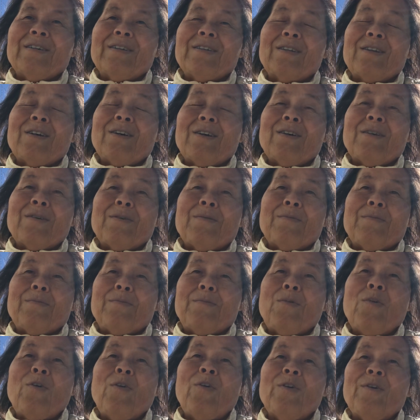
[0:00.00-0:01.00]
the
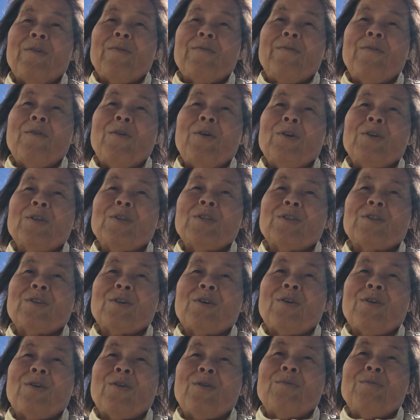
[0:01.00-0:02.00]
vo voice
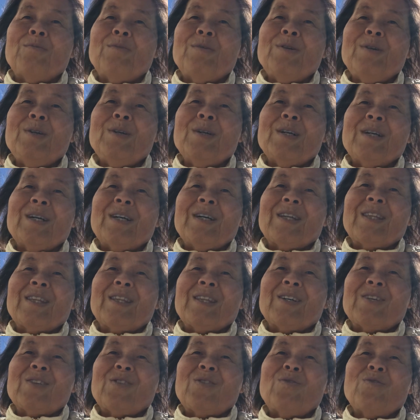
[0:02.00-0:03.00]
of
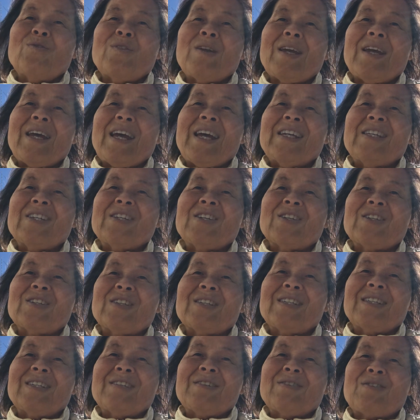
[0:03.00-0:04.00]
the three
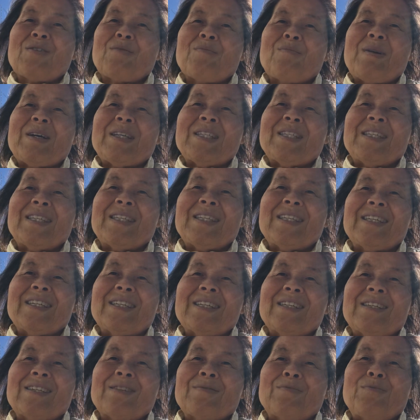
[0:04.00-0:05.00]
angels, you know,
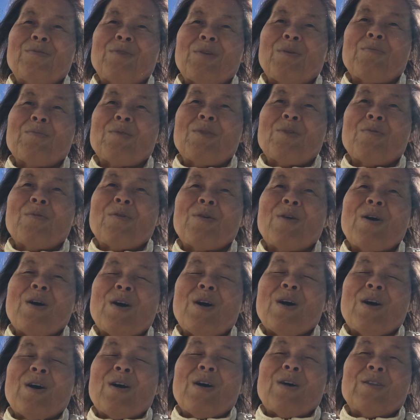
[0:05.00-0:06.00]
messages from the,
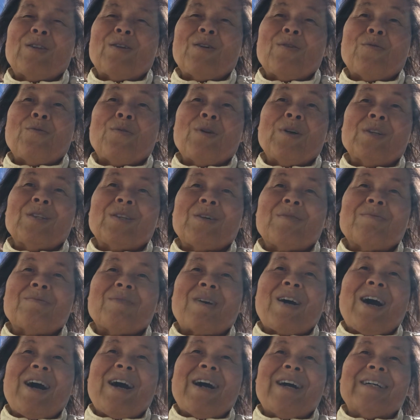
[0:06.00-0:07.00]
the word of
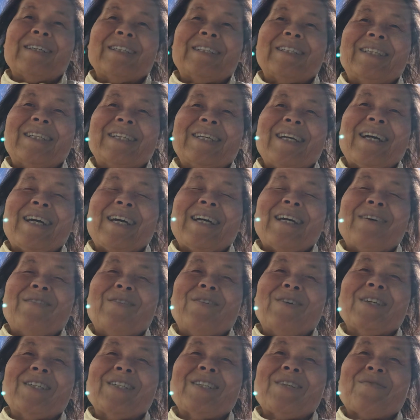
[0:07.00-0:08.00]
God,
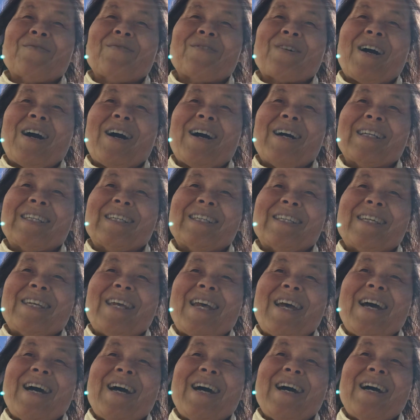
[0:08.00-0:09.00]
words of God.
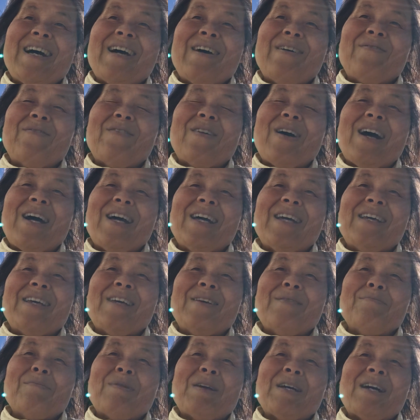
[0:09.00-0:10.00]
Yeah,
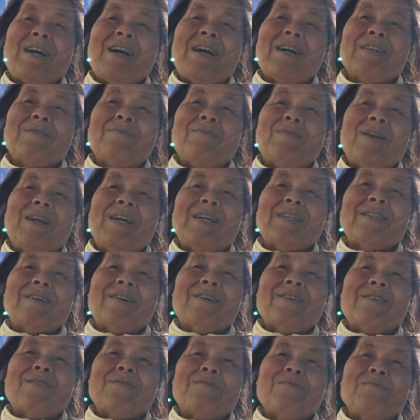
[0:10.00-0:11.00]
bye. May God bless
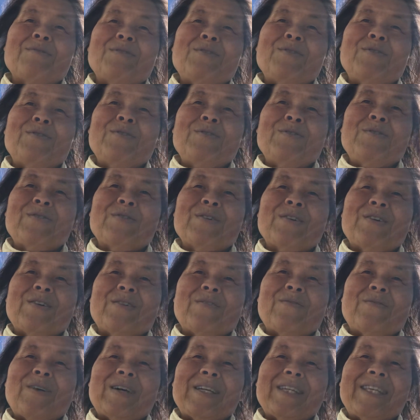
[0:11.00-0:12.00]
all of you.
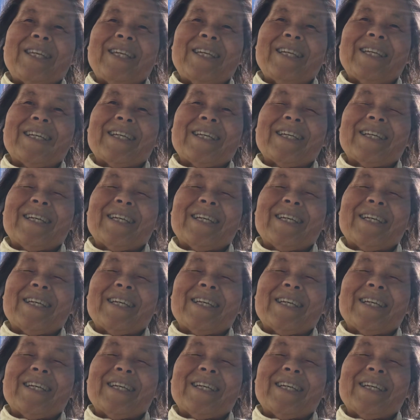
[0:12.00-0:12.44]
I think